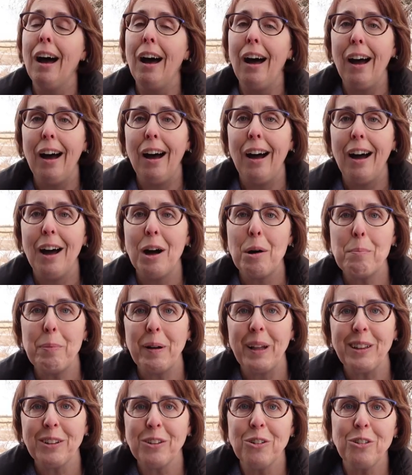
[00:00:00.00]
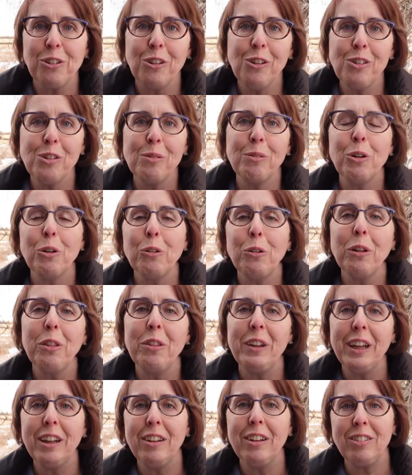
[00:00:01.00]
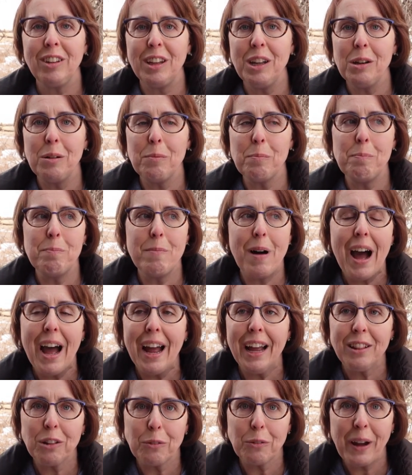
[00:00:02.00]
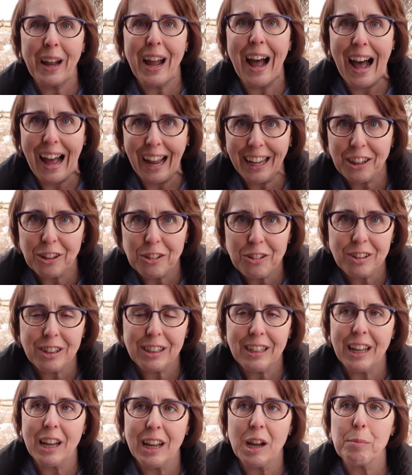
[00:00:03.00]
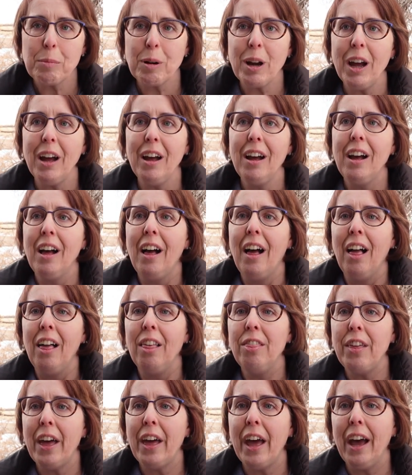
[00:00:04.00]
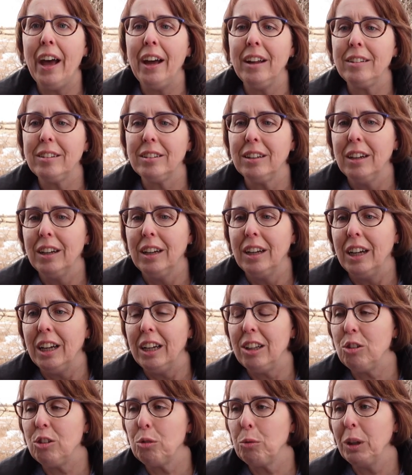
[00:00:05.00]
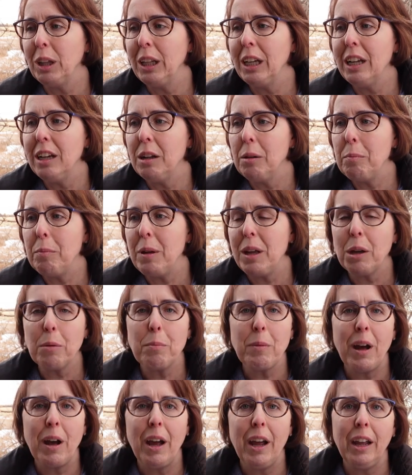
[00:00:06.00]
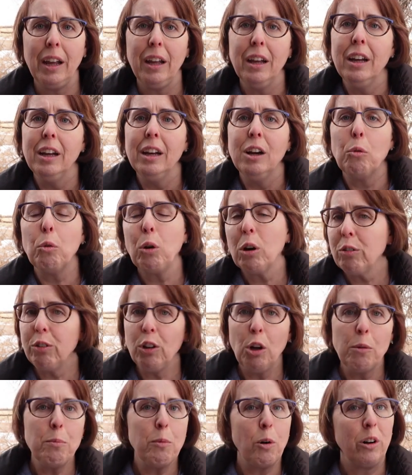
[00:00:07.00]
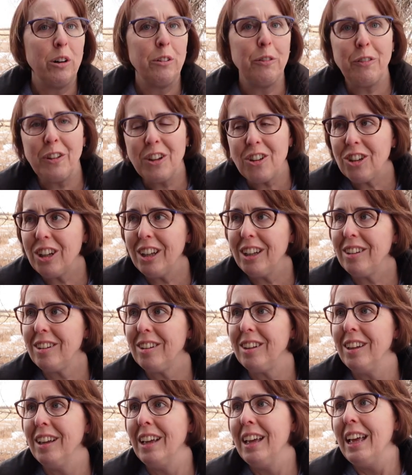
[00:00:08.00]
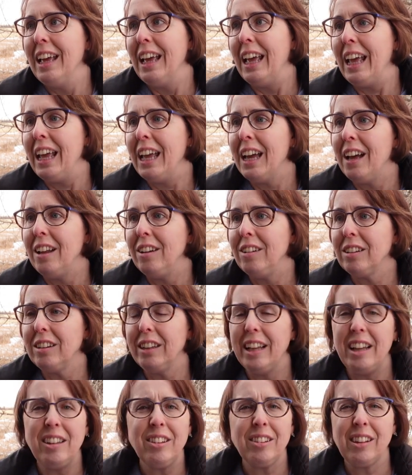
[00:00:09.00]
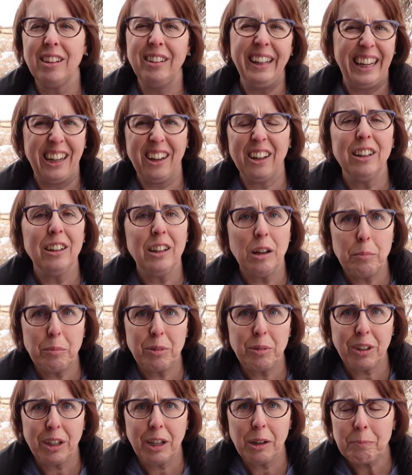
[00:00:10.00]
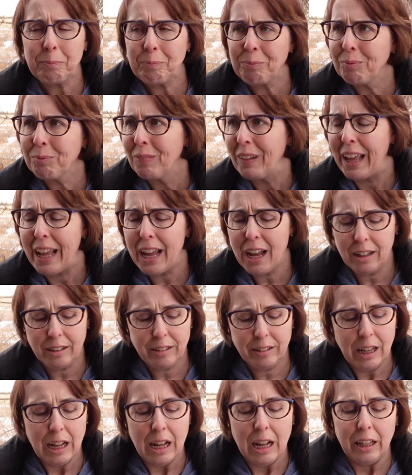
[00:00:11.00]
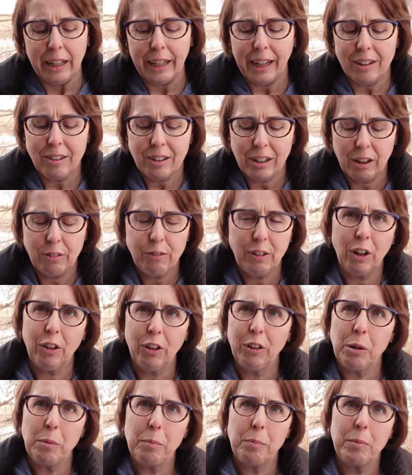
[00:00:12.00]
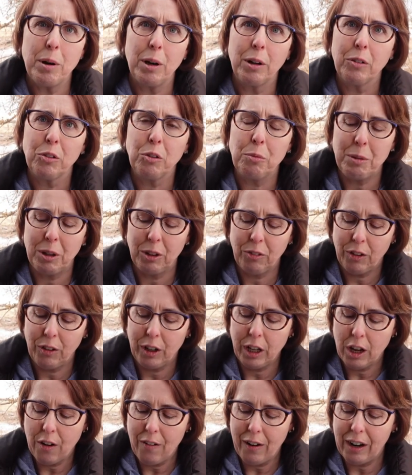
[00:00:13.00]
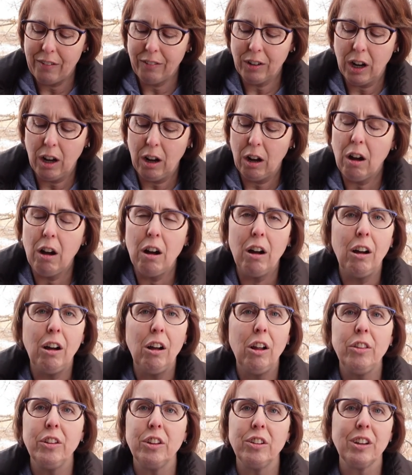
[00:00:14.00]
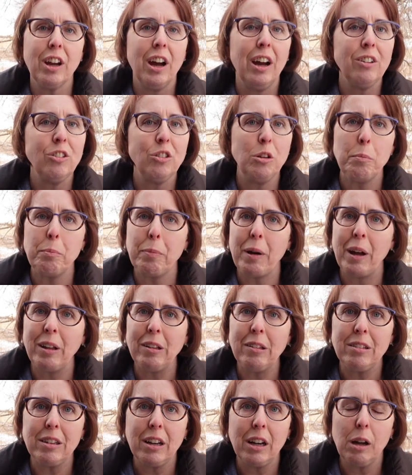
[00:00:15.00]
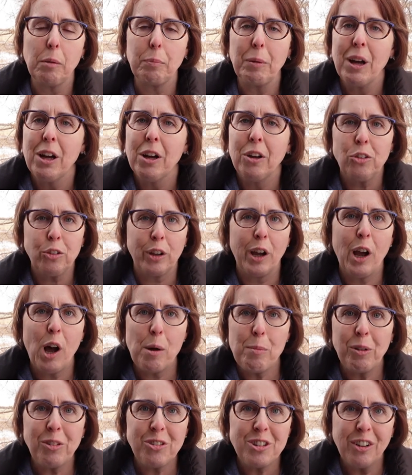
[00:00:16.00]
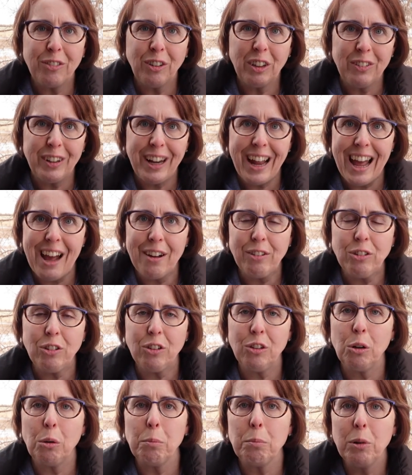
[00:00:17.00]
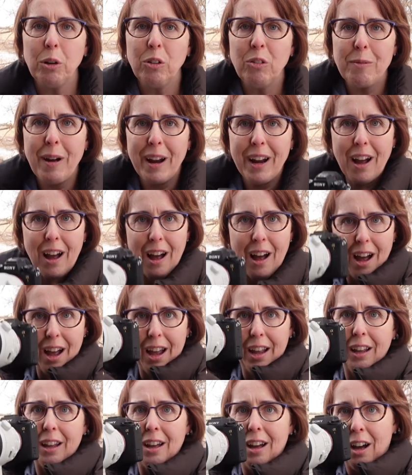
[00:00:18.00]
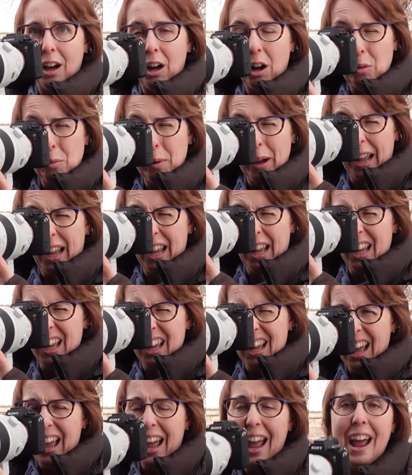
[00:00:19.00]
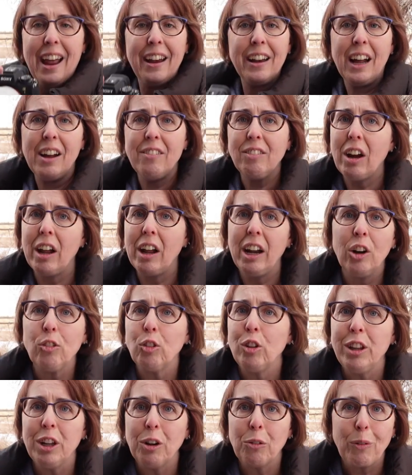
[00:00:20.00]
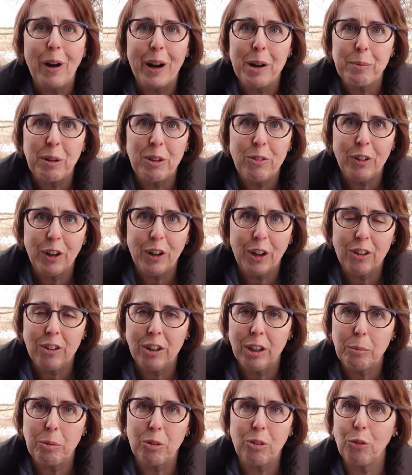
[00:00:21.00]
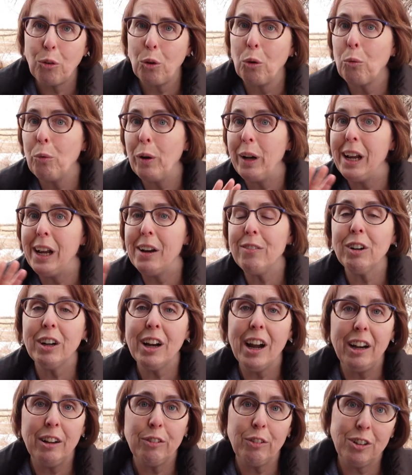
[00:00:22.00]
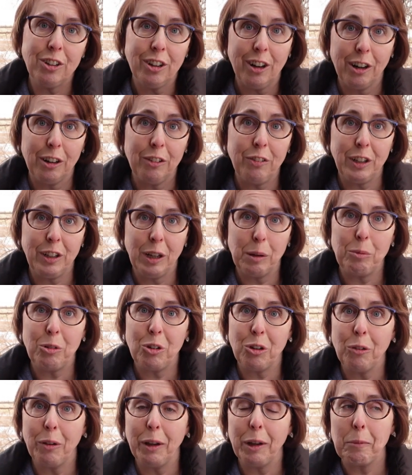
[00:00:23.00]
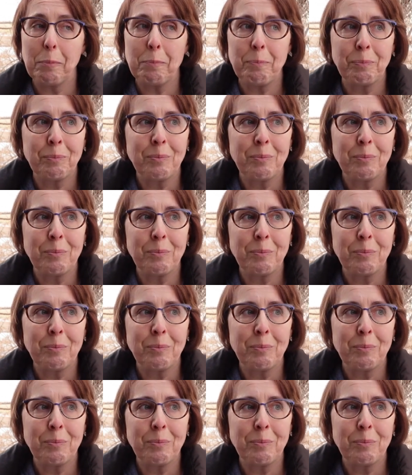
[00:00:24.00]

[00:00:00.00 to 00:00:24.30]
but those are some cool things in the way I use the camera that it's really gonna make my workflow more efficient and less like clumsy. And like I said, I followed the Mark Smith video and I've got all this custom buttons set up, so I almost never even have to move my eye away, and I've got everything right at my fingertips for whatever kind of photography I'm doing.